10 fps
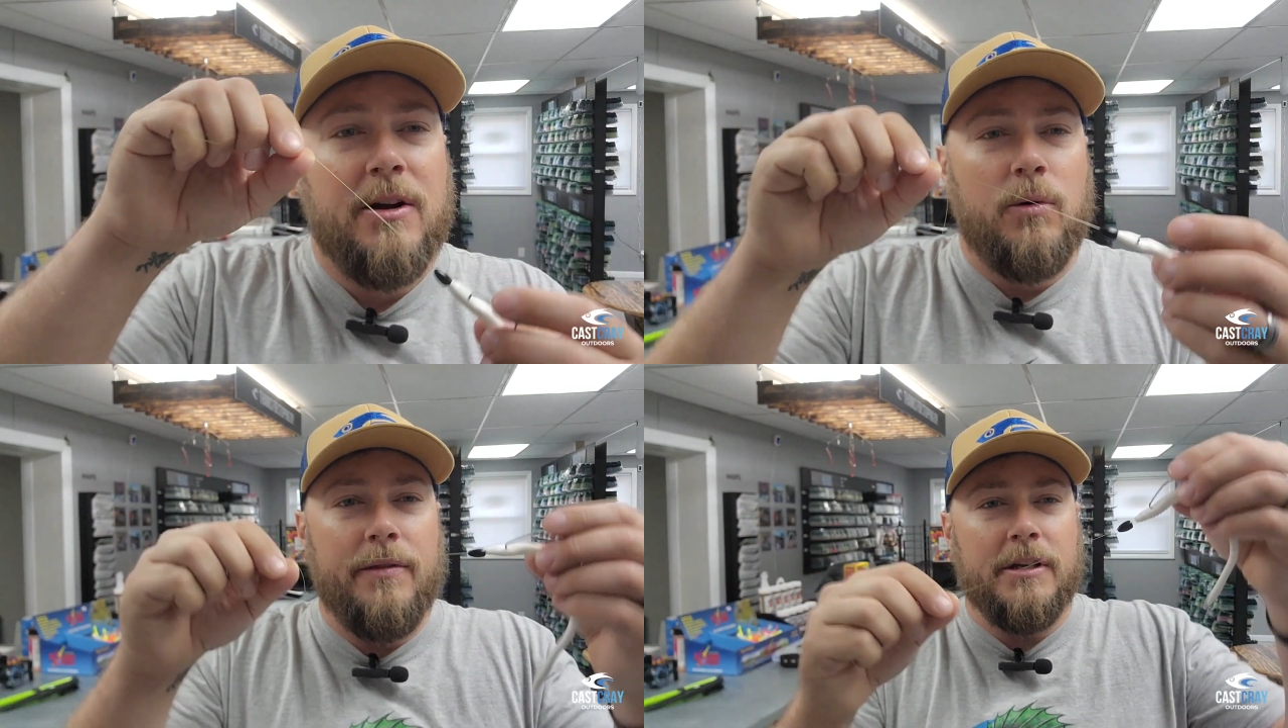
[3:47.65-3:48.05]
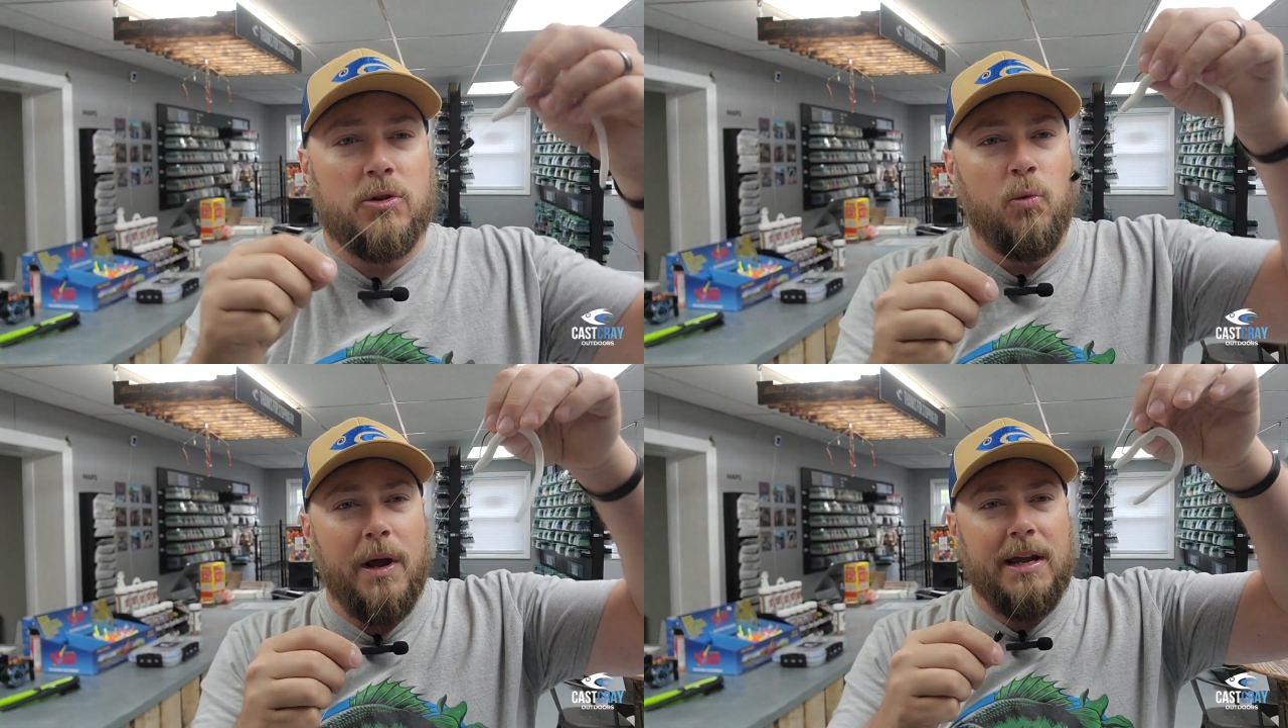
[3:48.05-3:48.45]
When
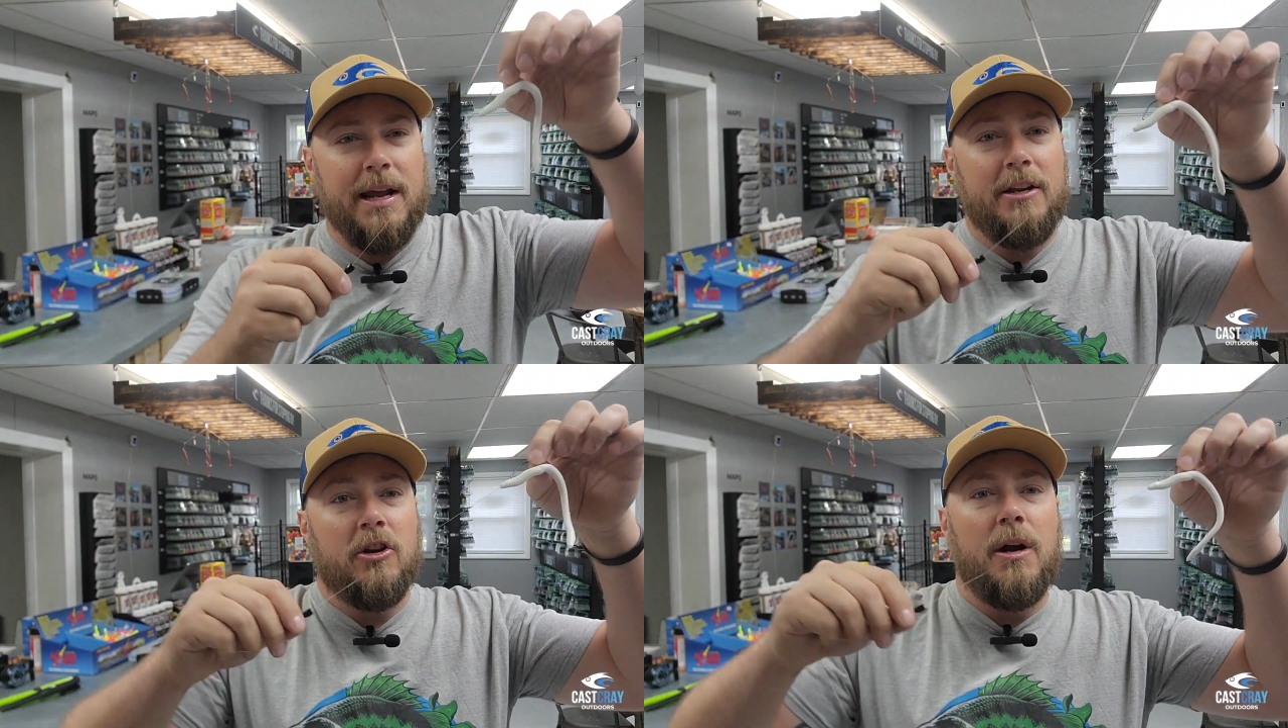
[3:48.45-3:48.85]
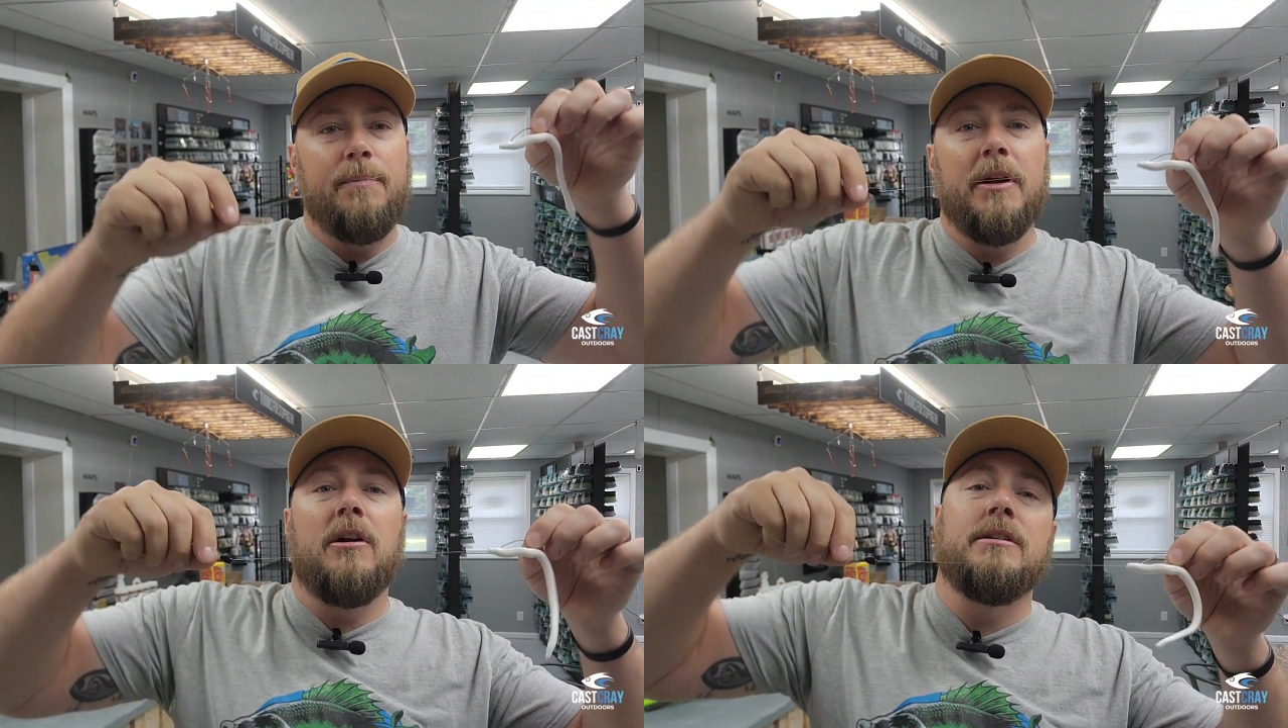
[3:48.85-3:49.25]
this weight and you're
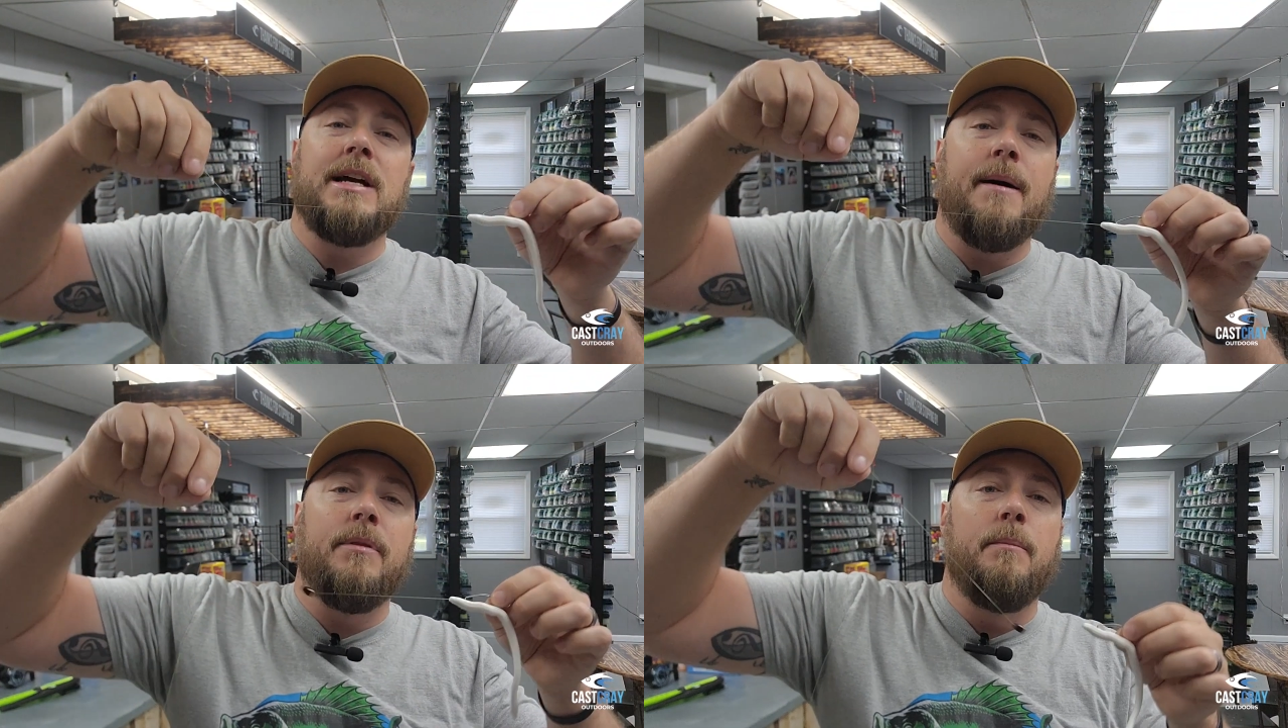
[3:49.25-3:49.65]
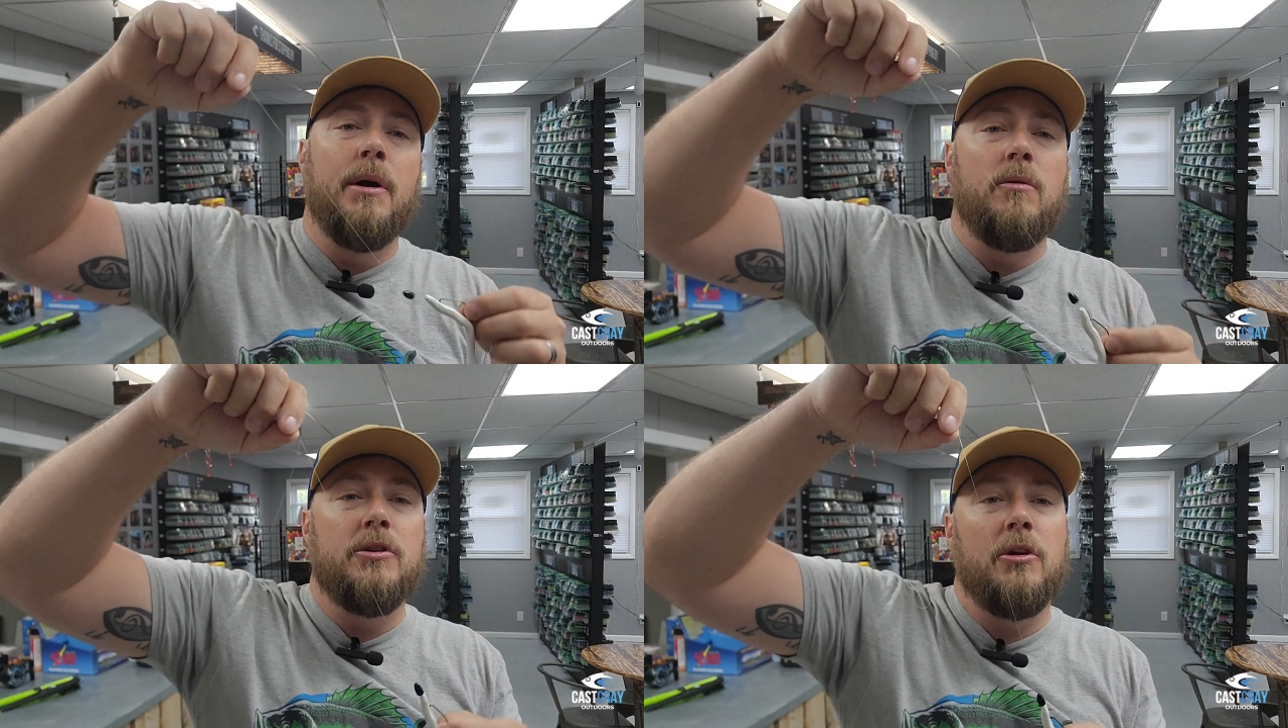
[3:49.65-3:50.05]
up there on top of the
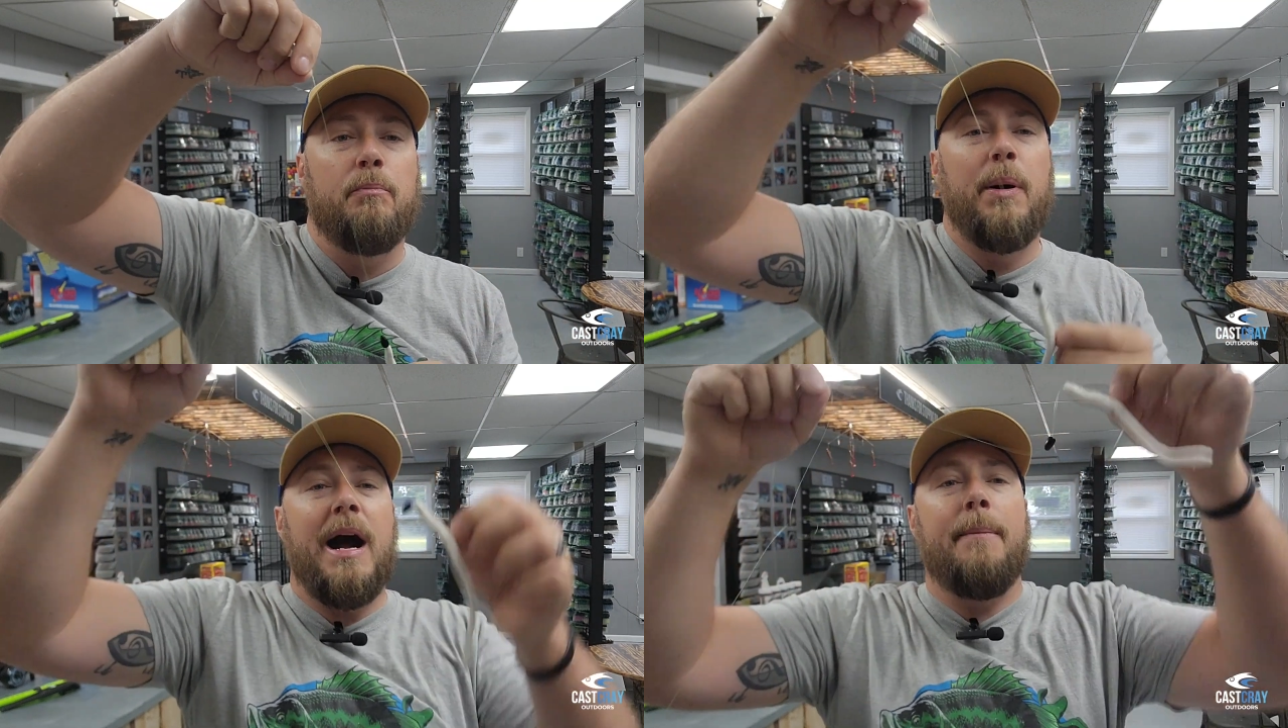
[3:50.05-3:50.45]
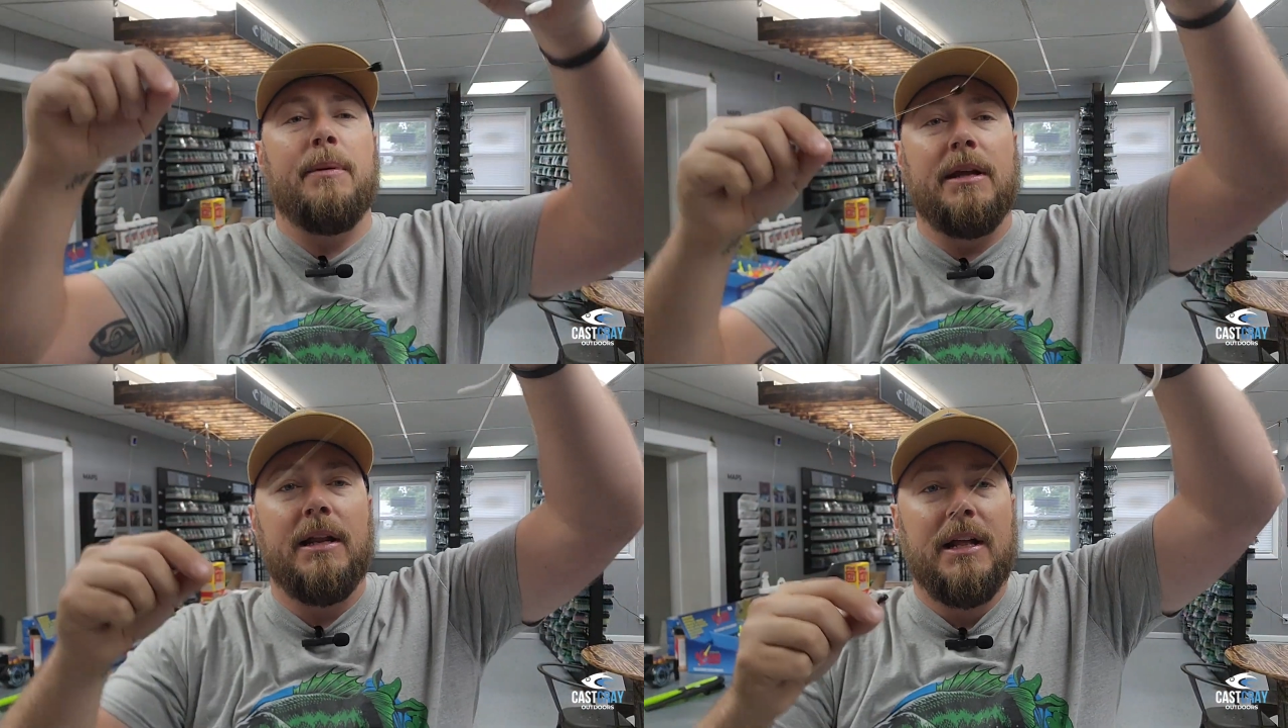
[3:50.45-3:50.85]
boat, when you're
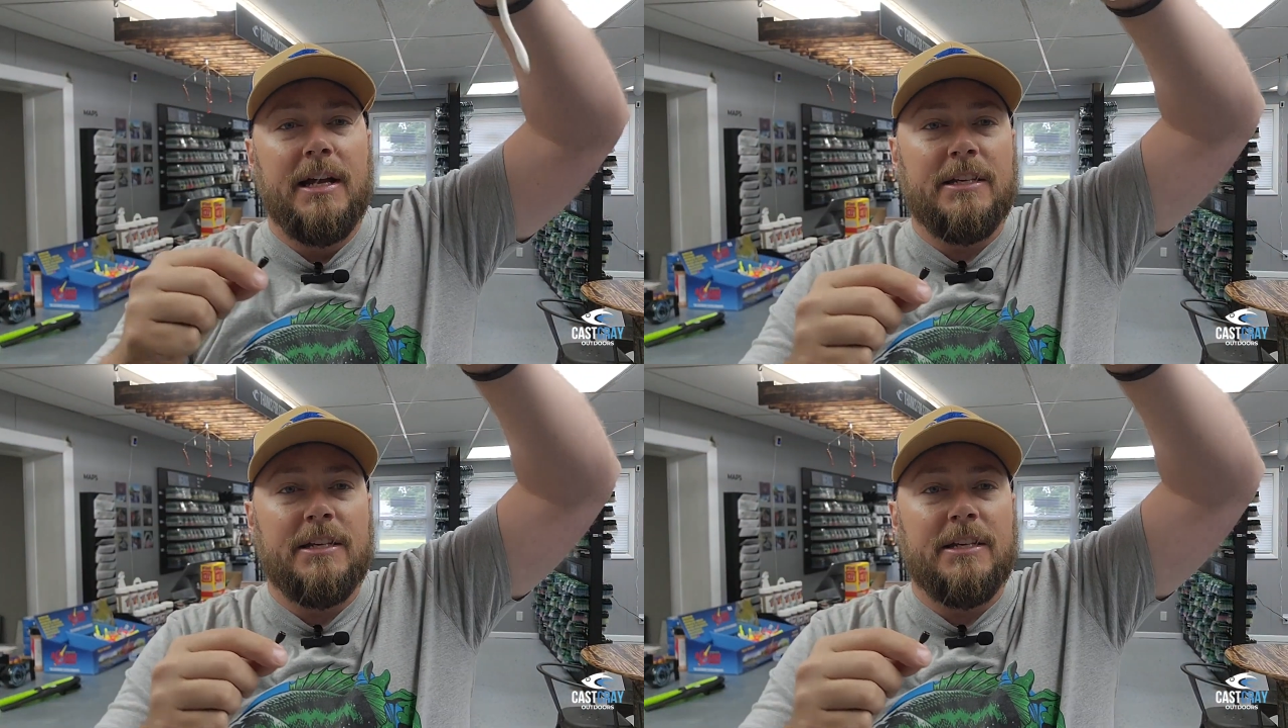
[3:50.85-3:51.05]
popping it,